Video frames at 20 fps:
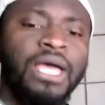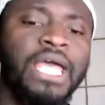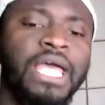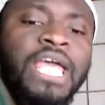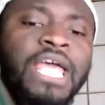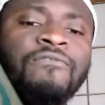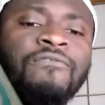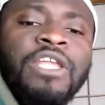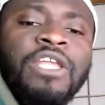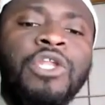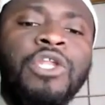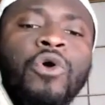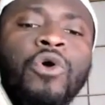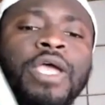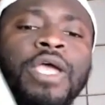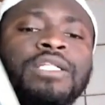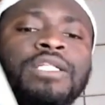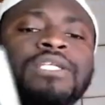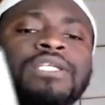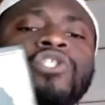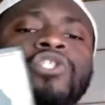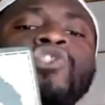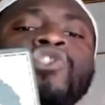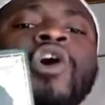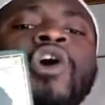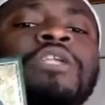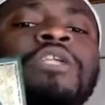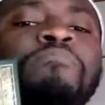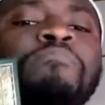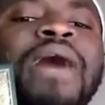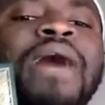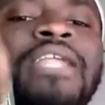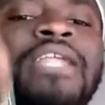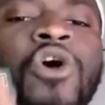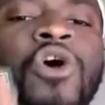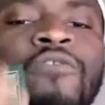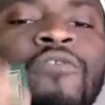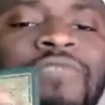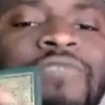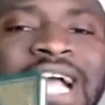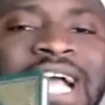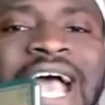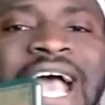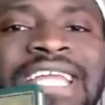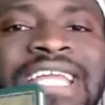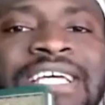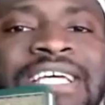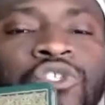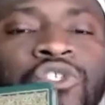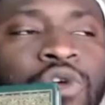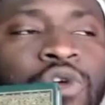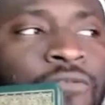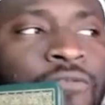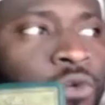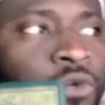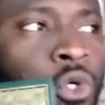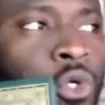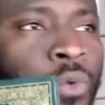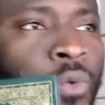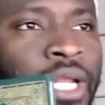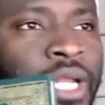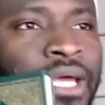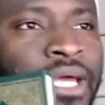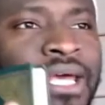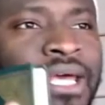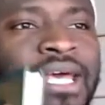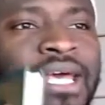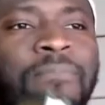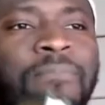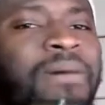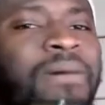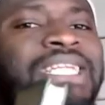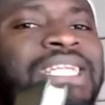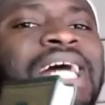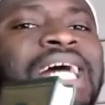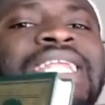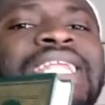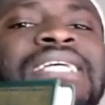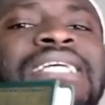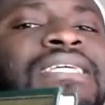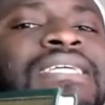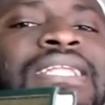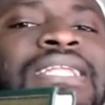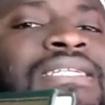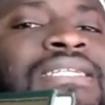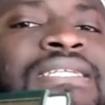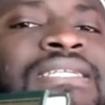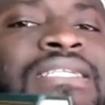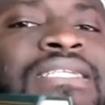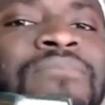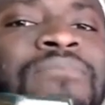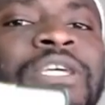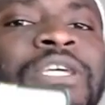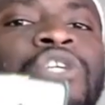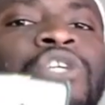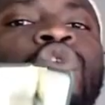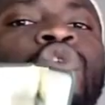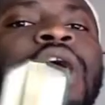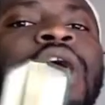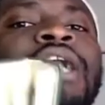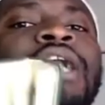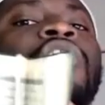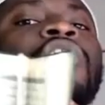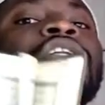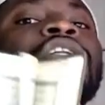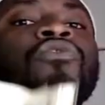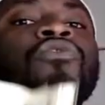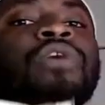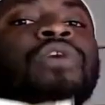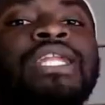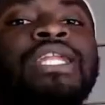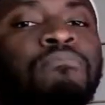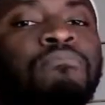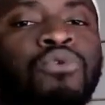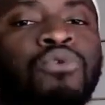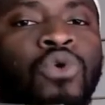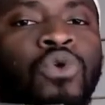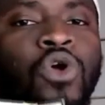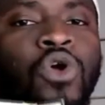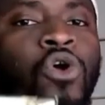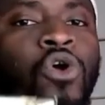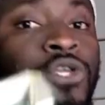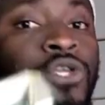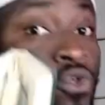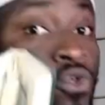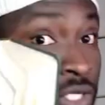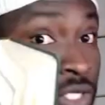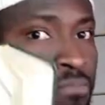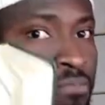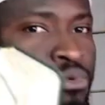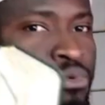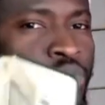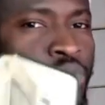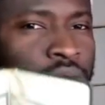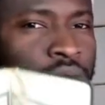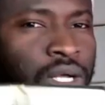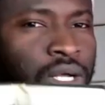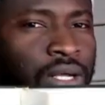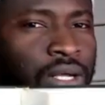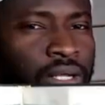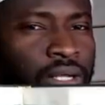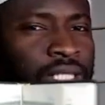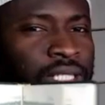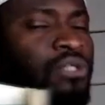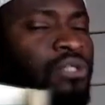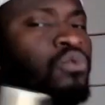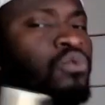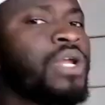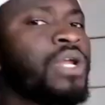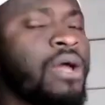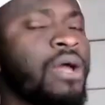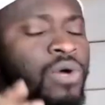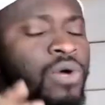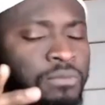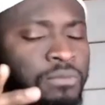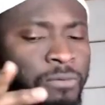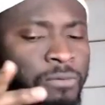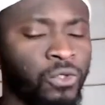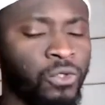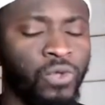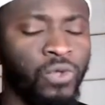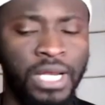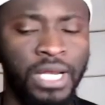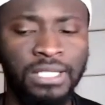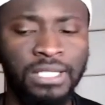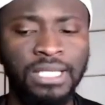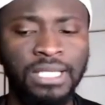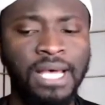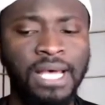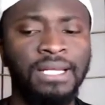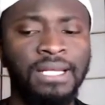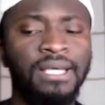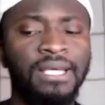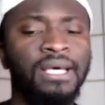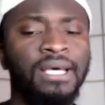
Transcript: Even though it is not part of the guidance you are following, but that doesn't necessarily mean you cannot read the book or use the book. This is what I want people to understand.